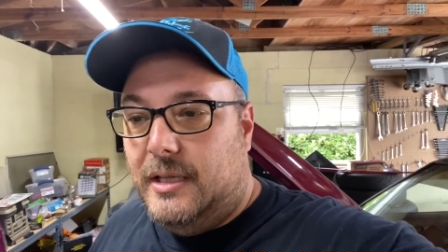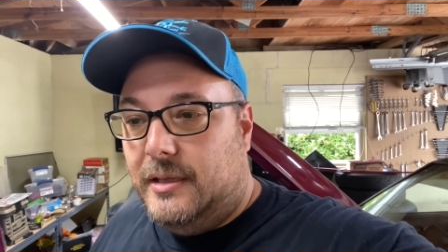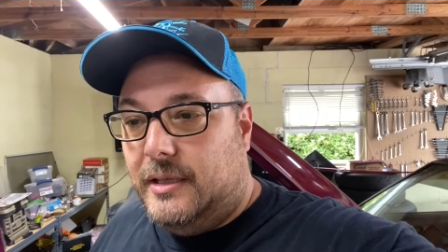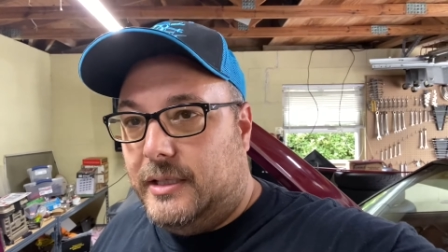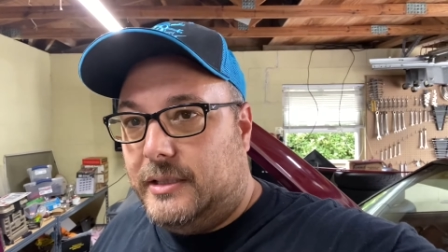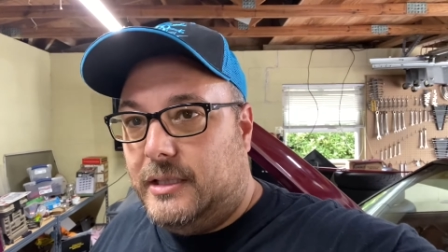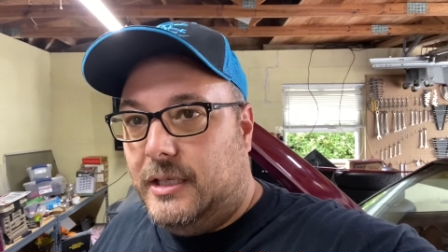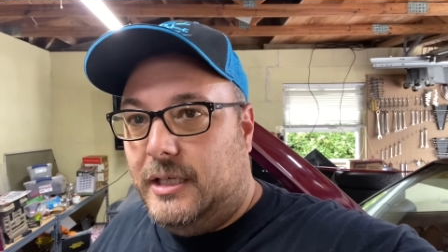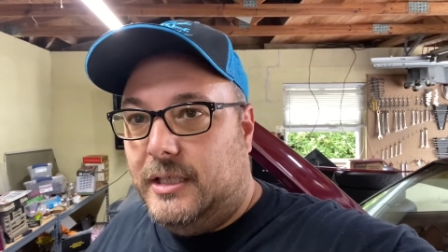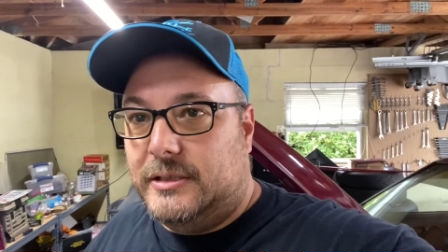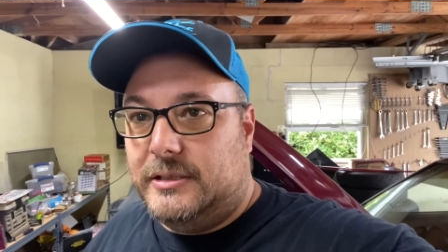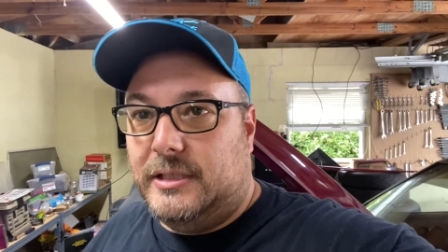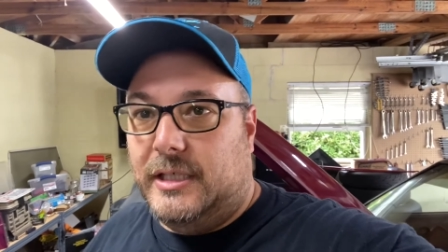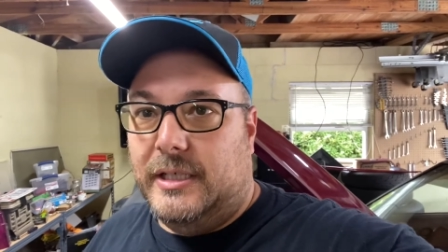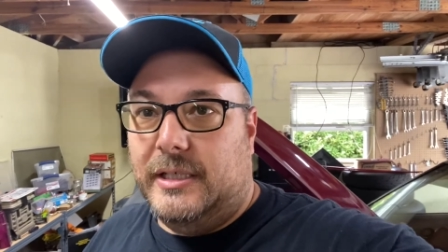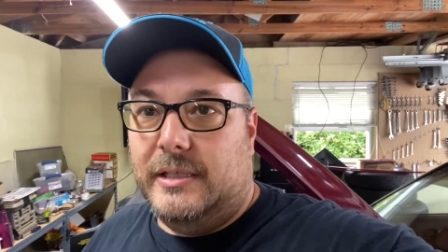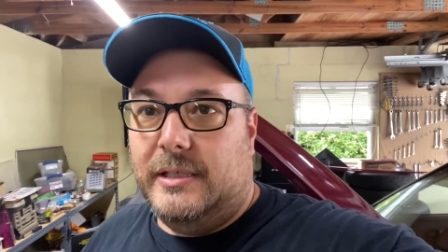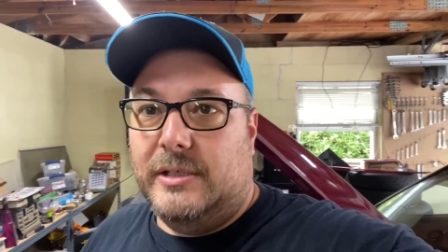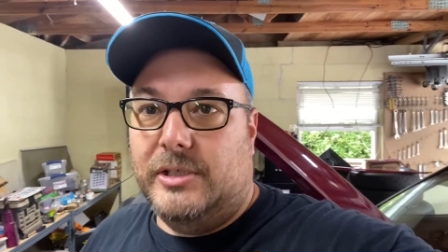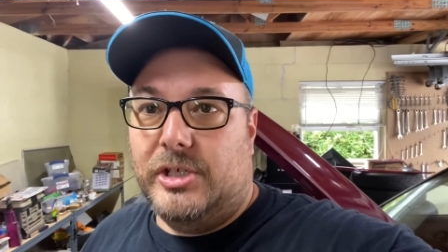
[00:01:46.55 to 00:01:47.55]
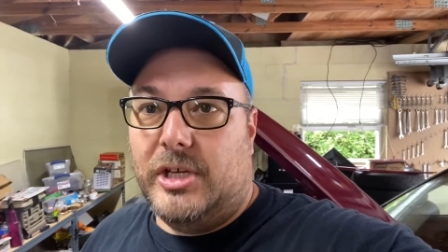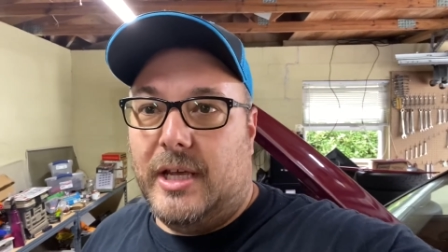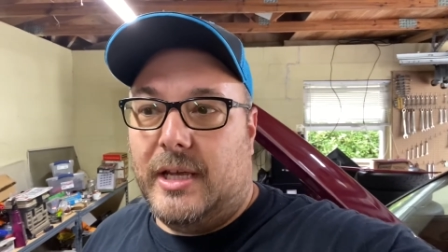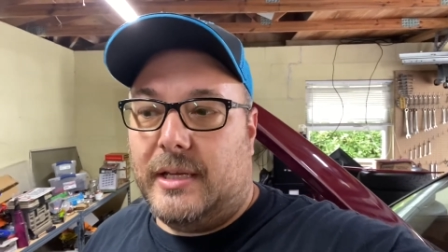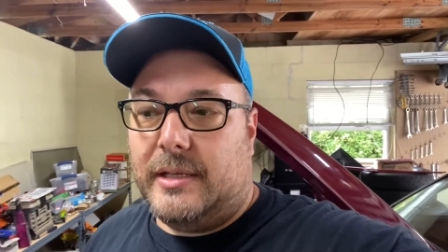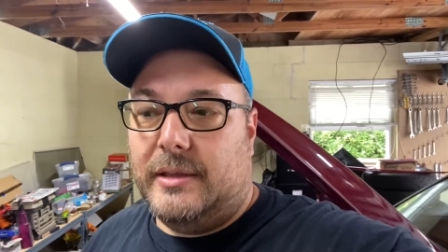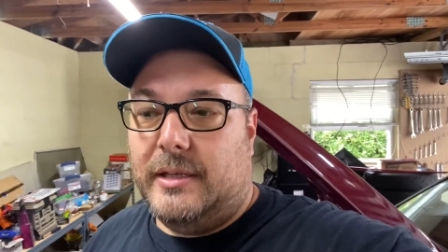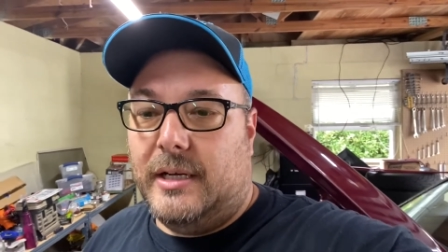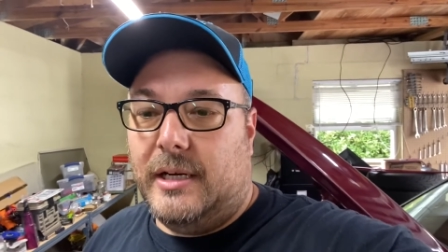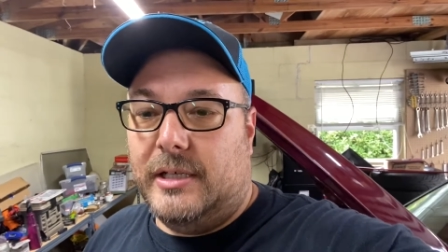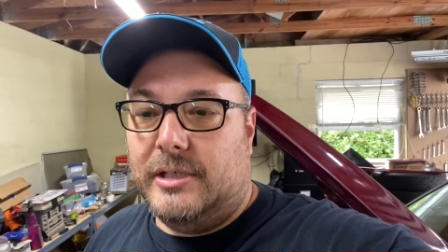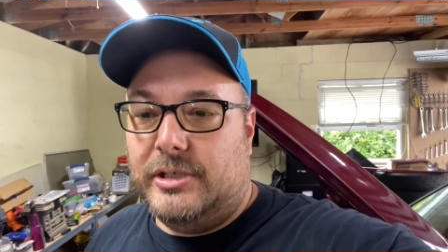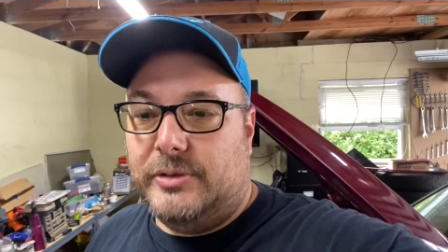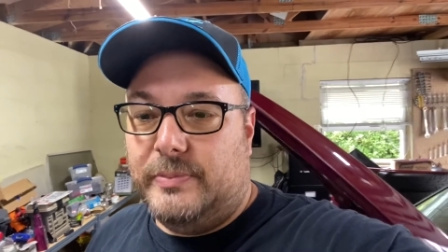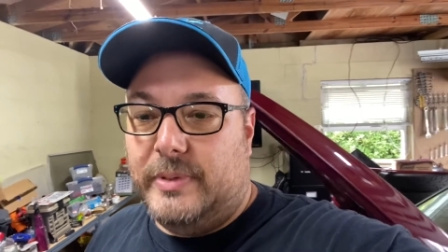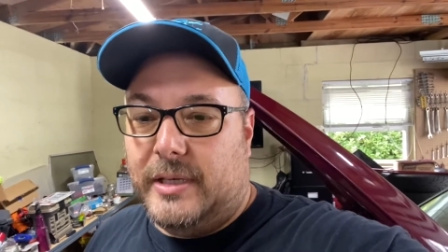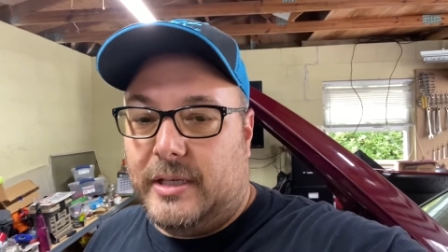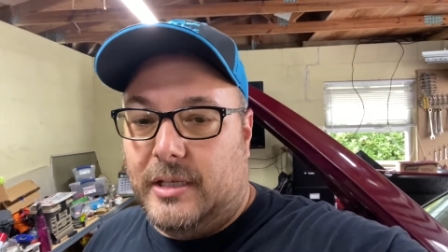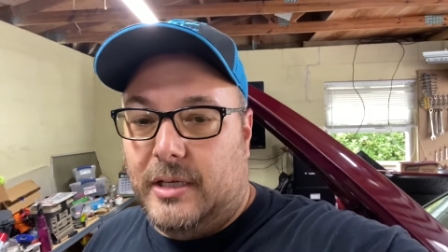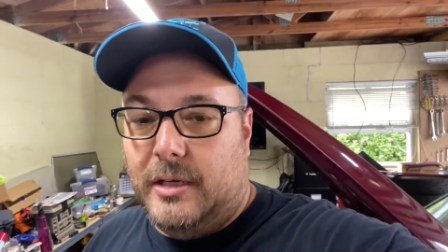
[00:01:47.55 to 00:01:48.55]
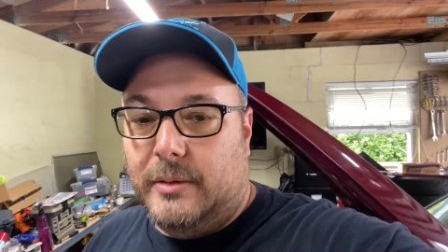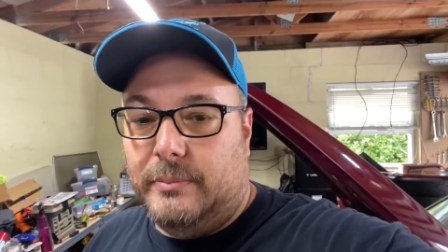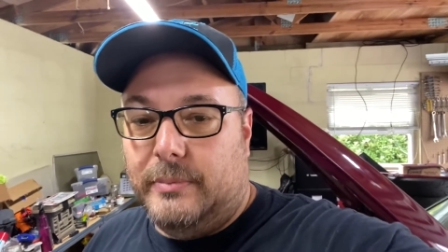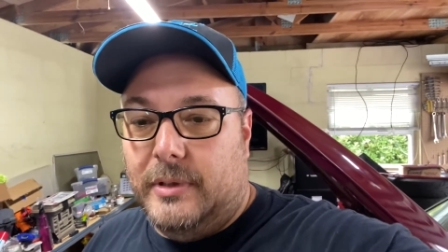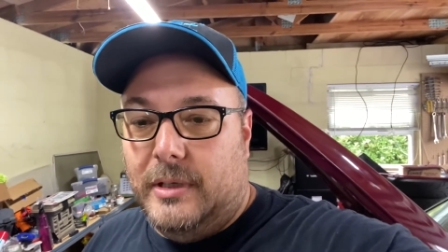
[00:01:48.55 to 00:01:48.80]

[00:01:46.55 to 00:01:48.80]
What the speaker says: like the hot side check that I just pick up